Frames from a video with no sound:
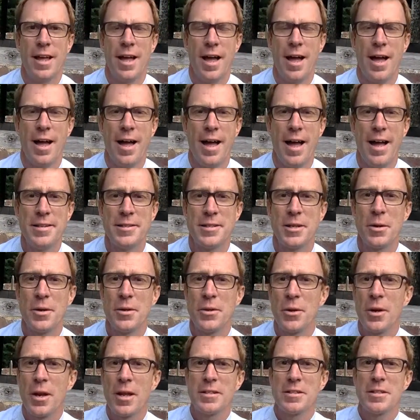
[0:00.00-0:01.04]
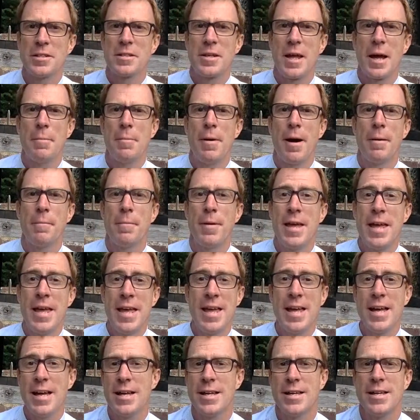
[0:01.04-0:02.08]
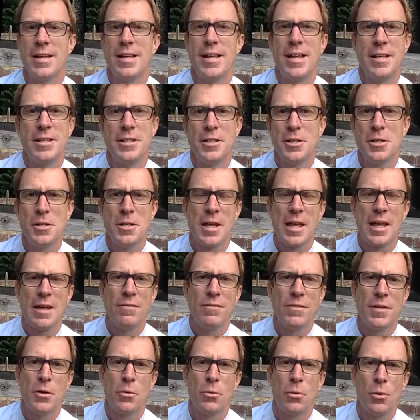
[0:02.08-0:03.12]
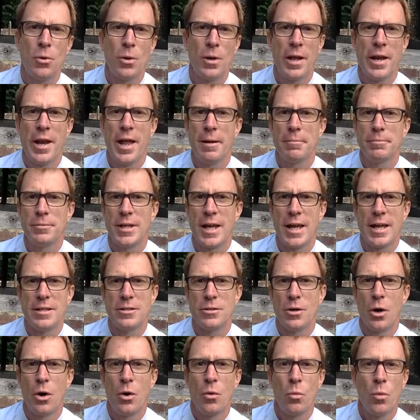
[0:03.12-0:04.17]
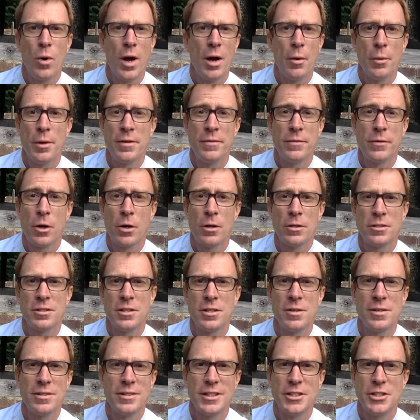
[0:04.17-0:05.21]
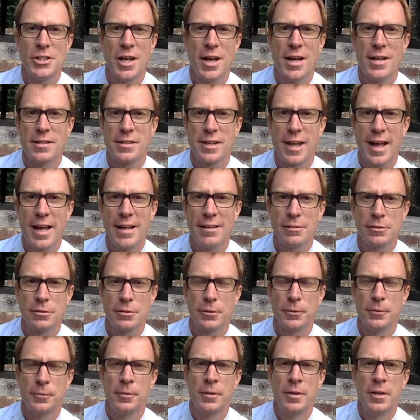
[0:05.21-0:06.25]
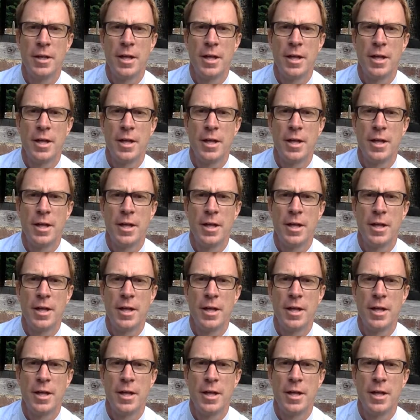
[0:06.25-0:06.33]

And so I thought I'd just come up here to give you all an update on where we've got to as a church council